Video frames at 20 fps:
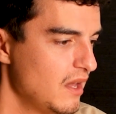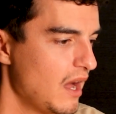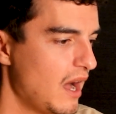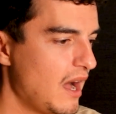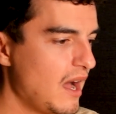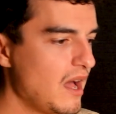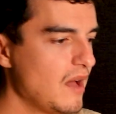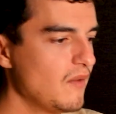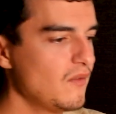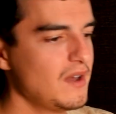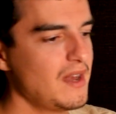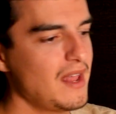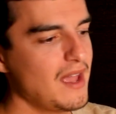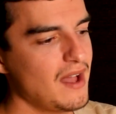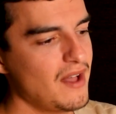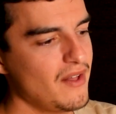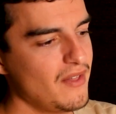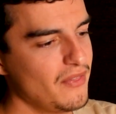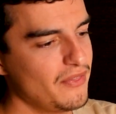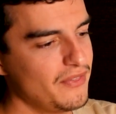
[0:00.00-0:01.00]

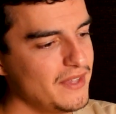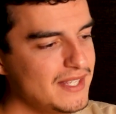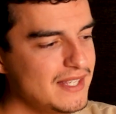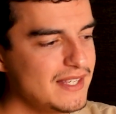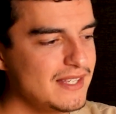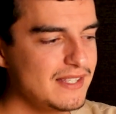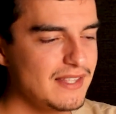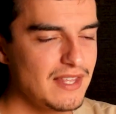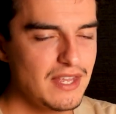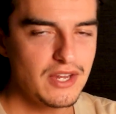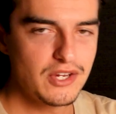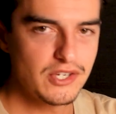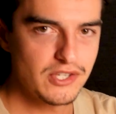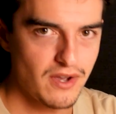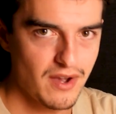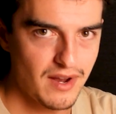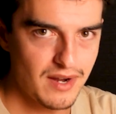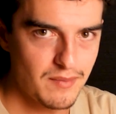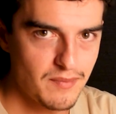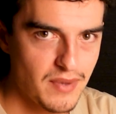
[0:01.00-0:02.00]
Now, this is the
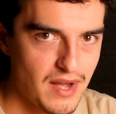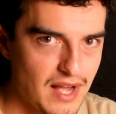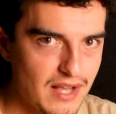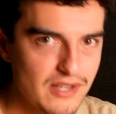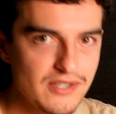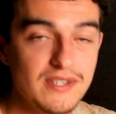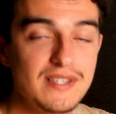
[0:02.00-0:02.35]
exciting part.